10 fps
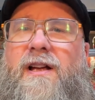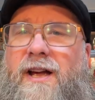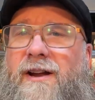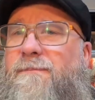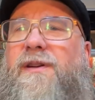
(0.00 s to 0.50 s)

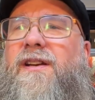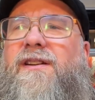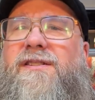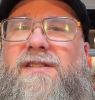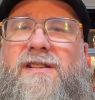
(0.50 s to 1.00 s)
and I'm beginning
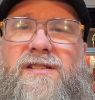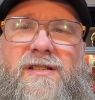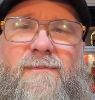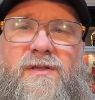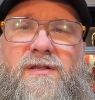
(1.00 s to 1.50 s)
to see
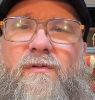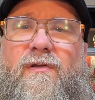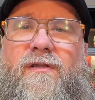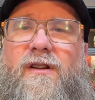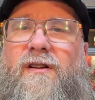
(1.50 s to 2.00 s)
some
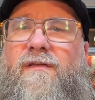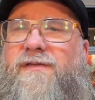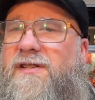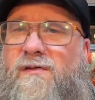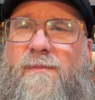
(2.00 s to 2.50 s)
sort of
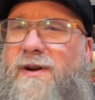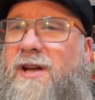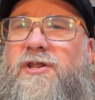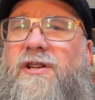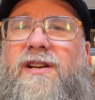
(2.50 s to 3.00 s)

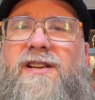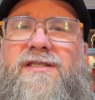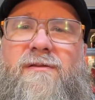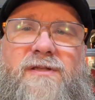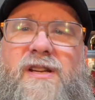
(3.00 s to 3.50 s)
discrimination
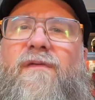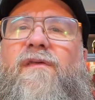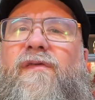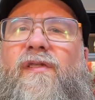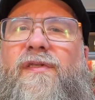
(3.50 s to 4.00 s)
against our 7'3"
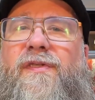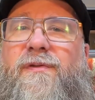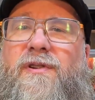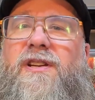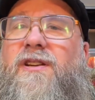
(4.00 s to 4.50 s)

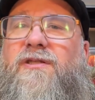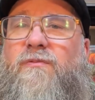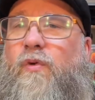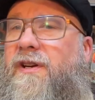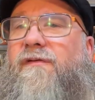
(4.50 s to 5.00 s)

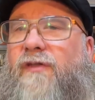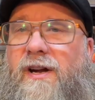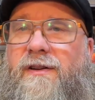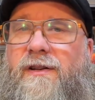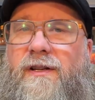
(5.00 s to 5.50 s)
Wookiee
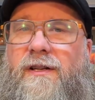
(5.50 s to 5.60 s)
friend.